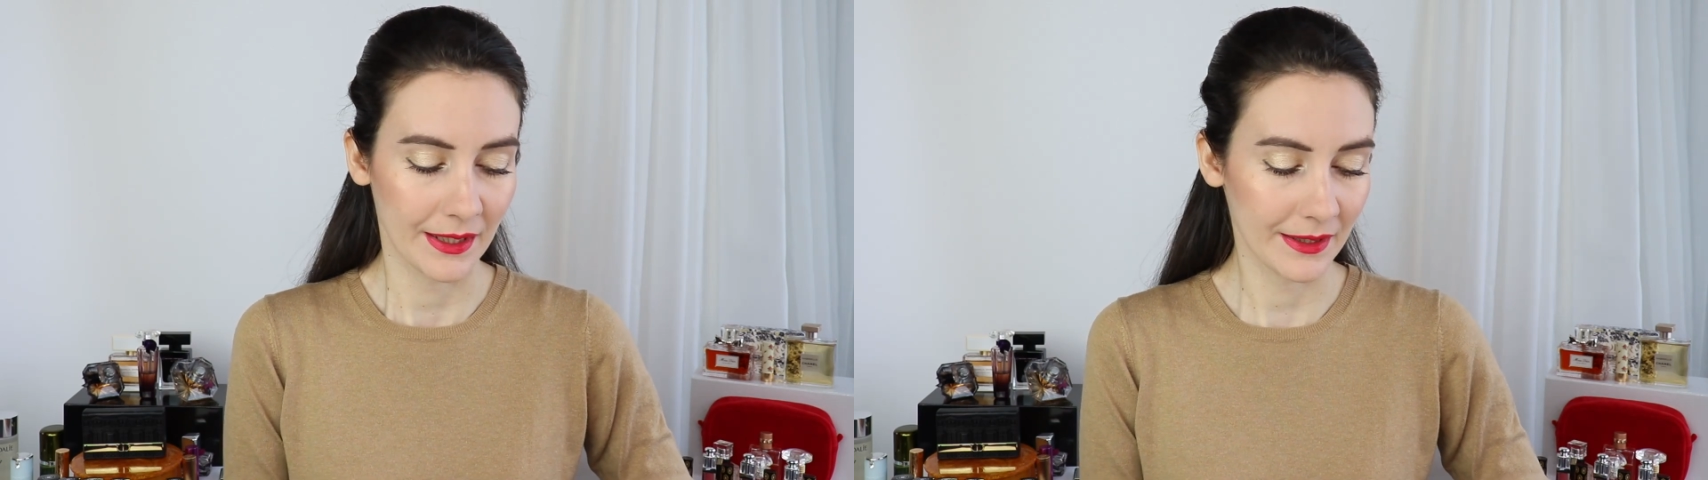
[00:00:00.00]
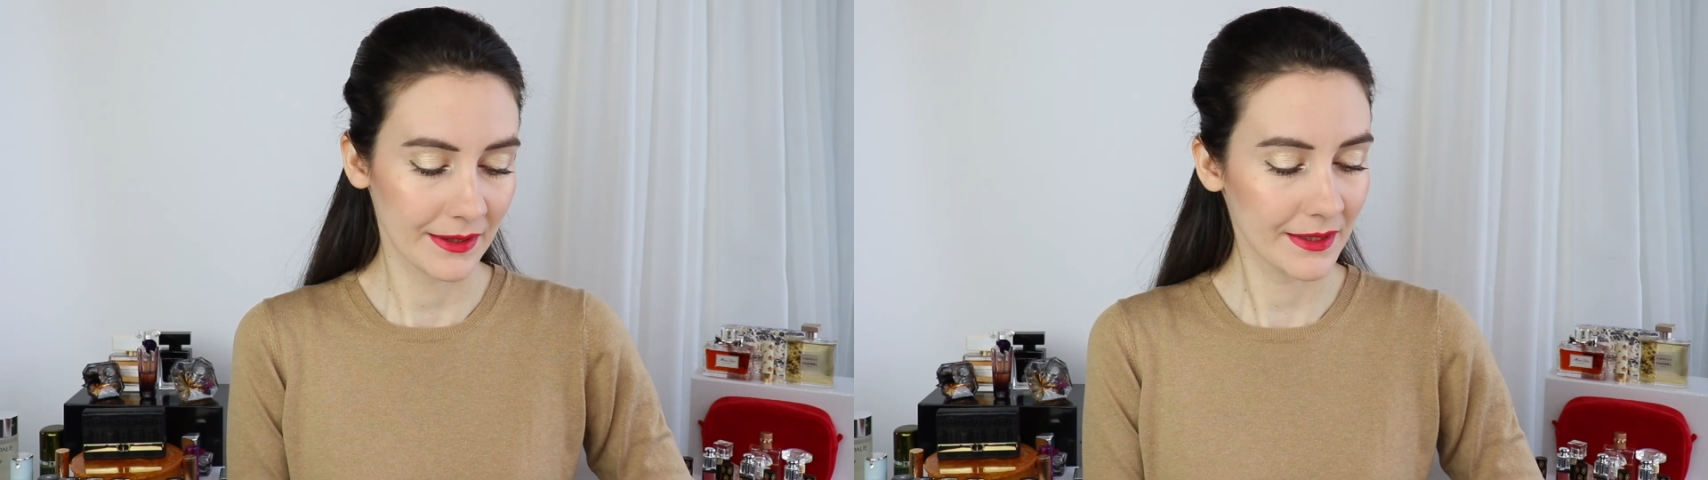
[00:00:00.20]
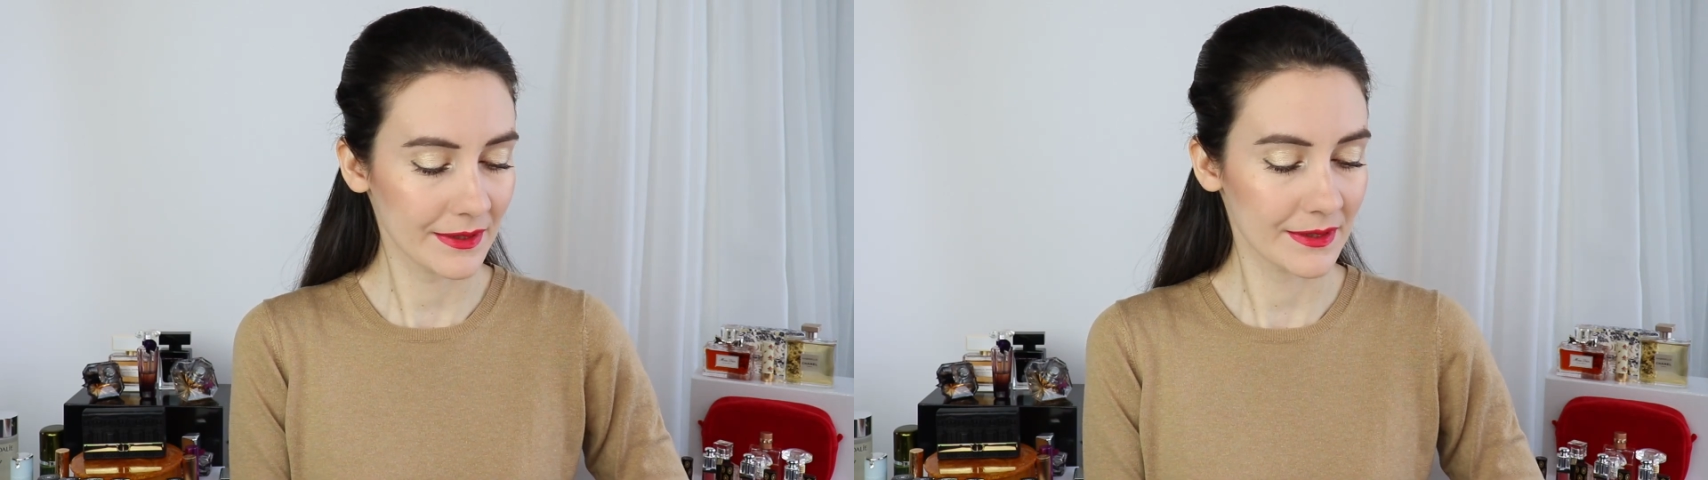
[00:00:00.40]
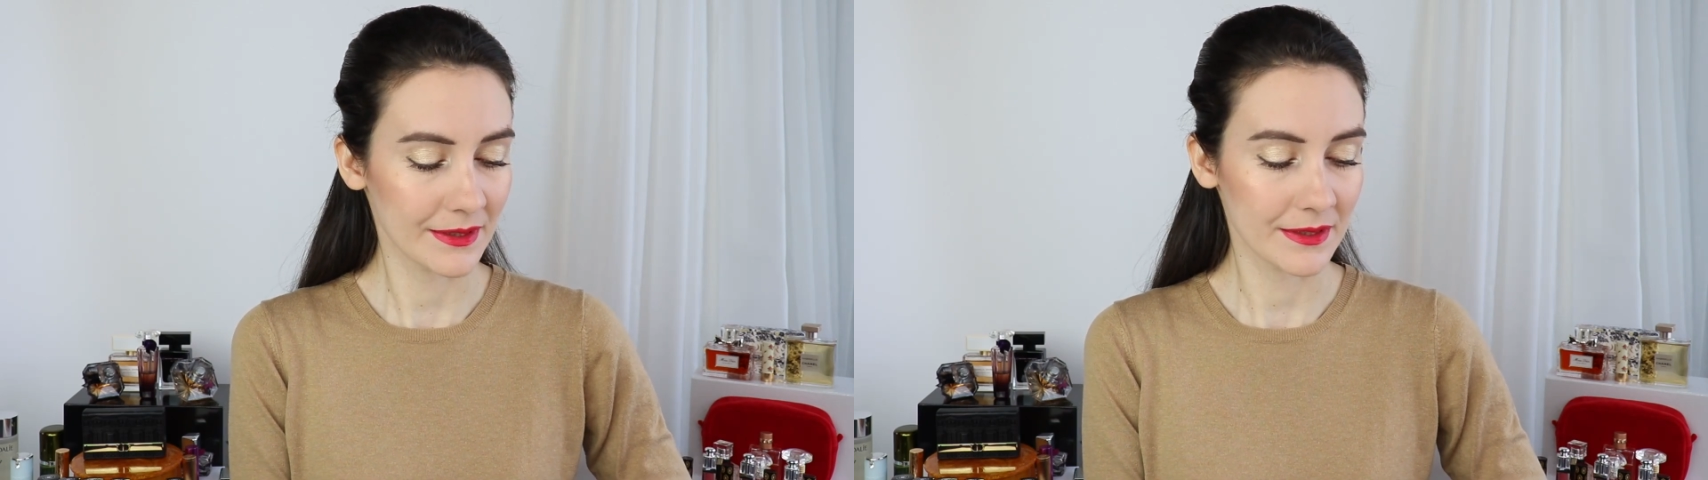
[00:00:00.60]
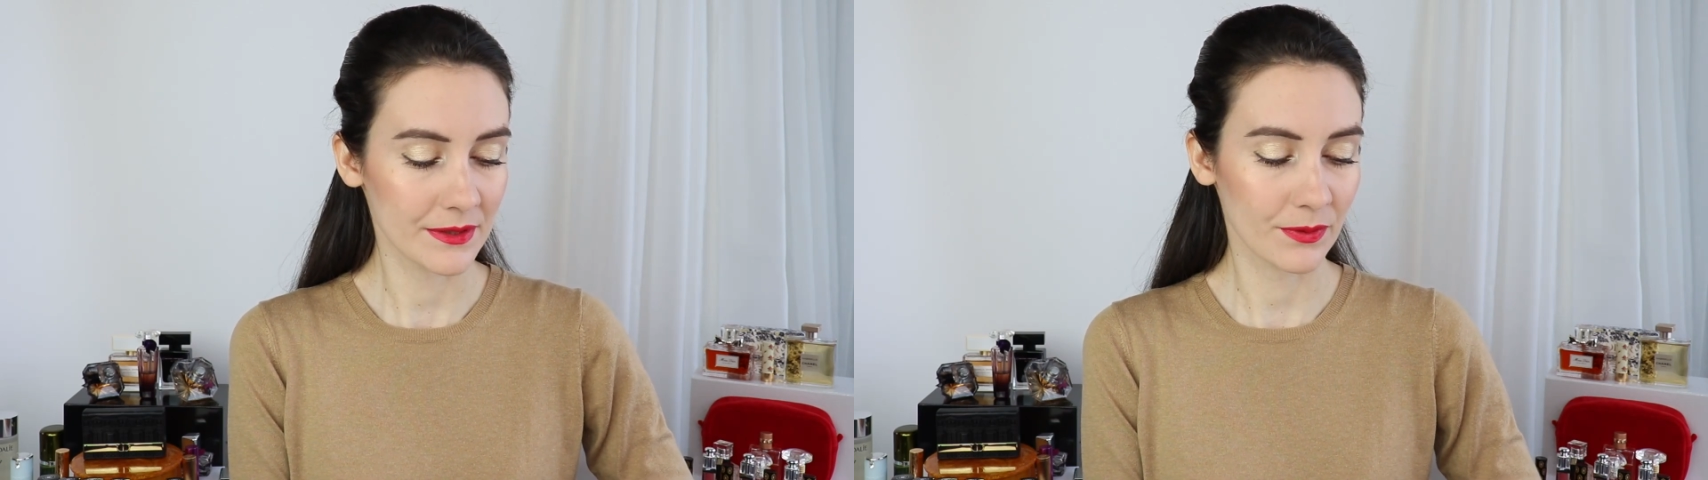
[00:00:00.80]
And this
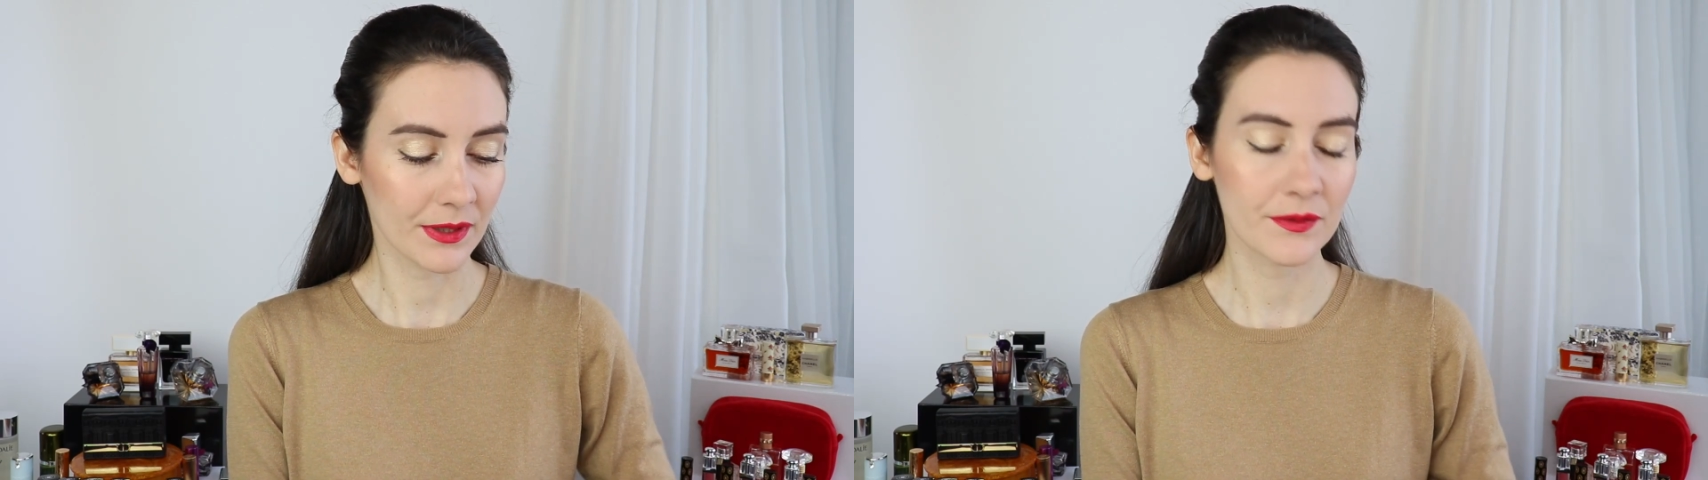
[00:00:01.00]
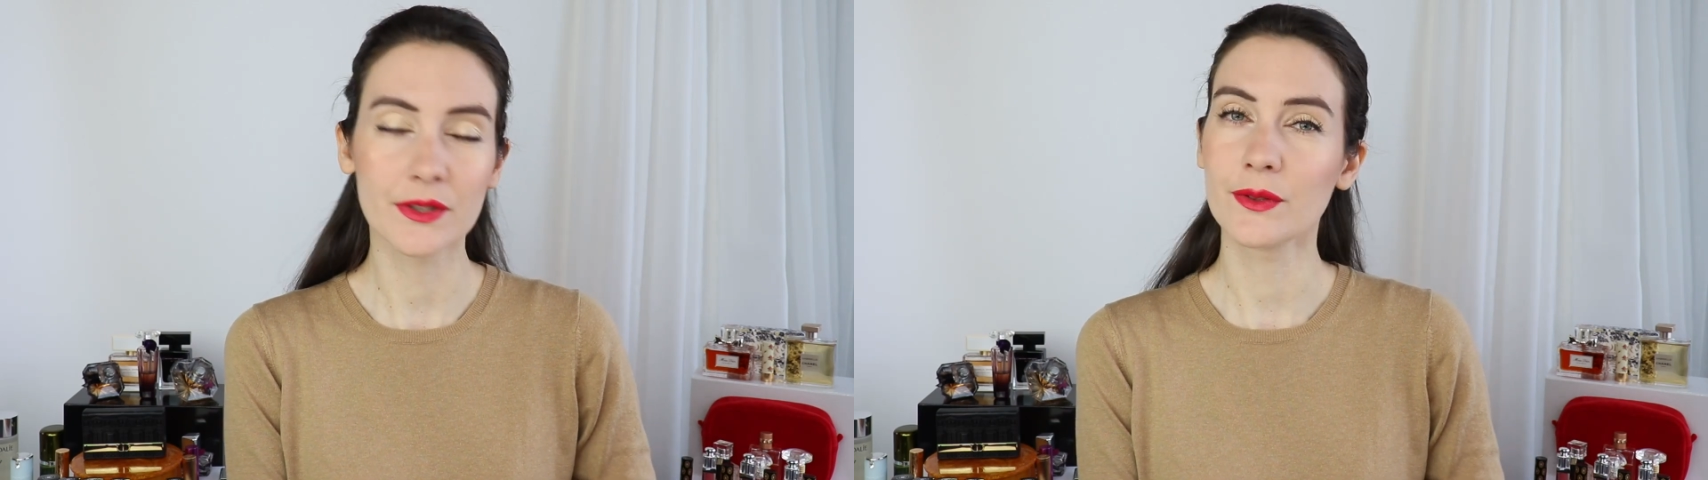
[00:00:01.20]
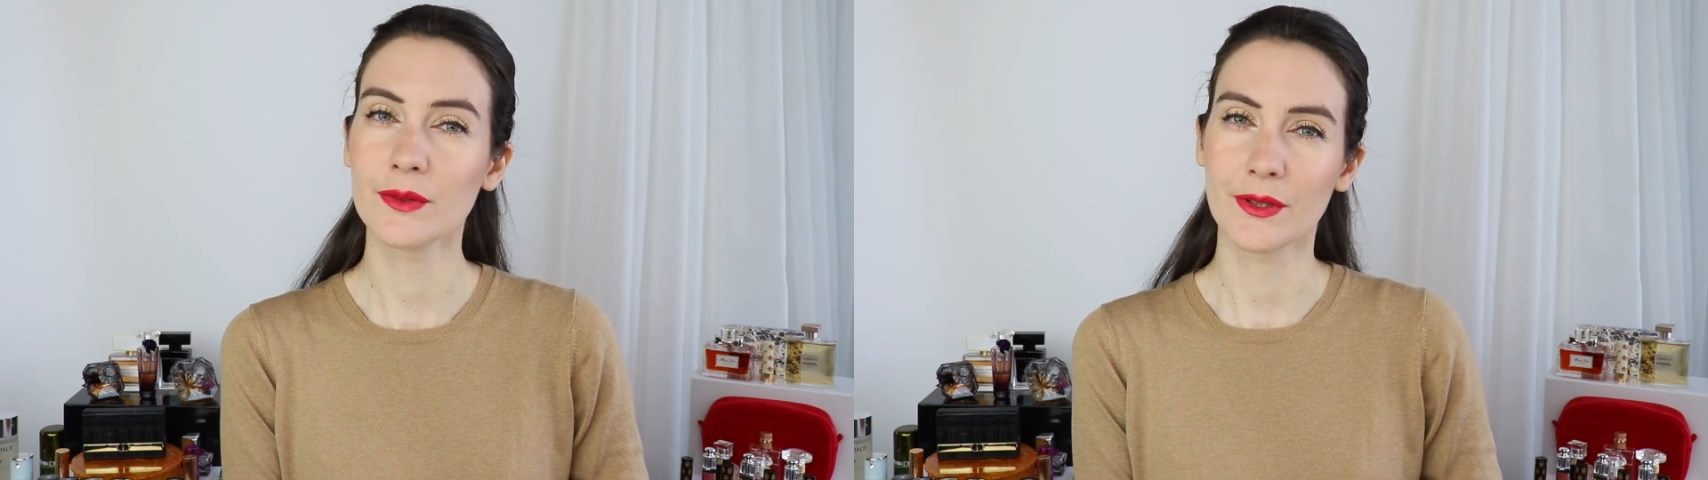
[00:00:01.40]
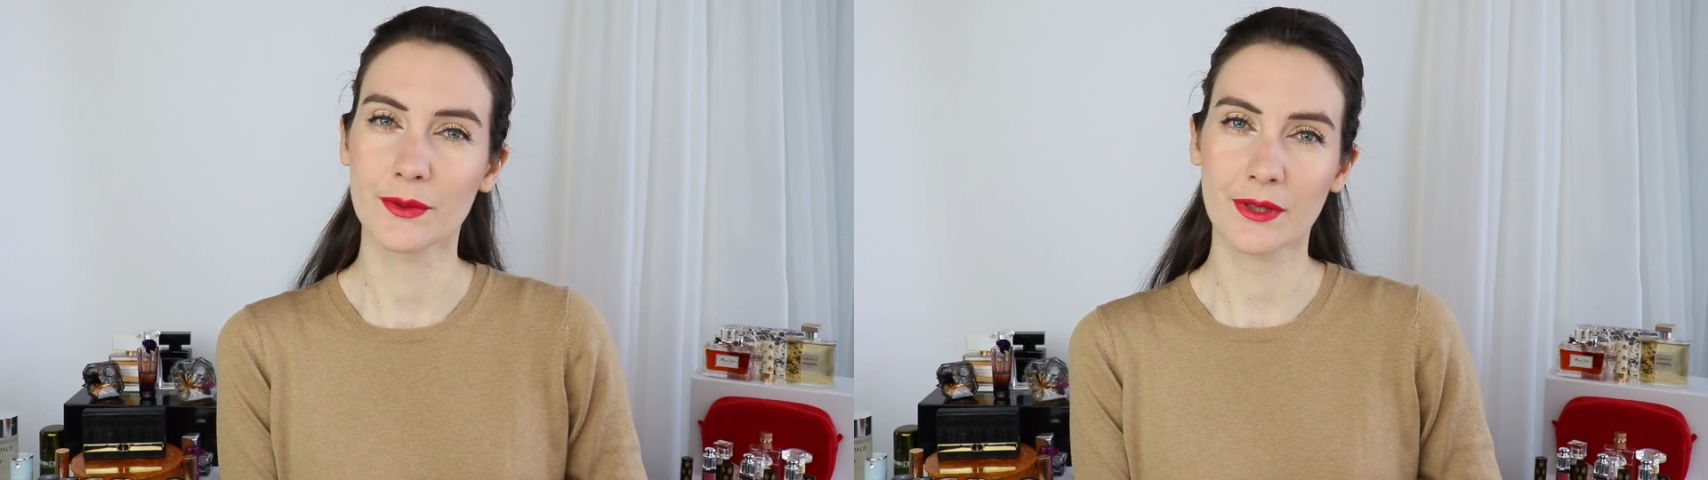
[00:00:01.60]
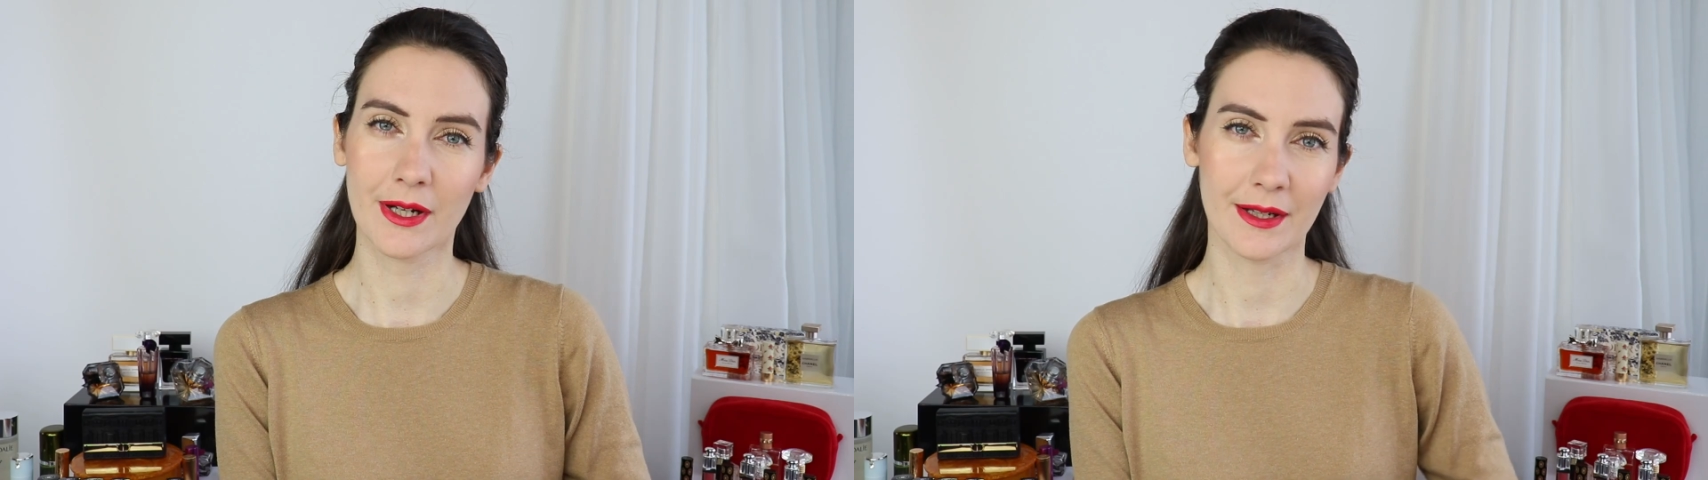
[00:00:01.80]
is one of the new Dior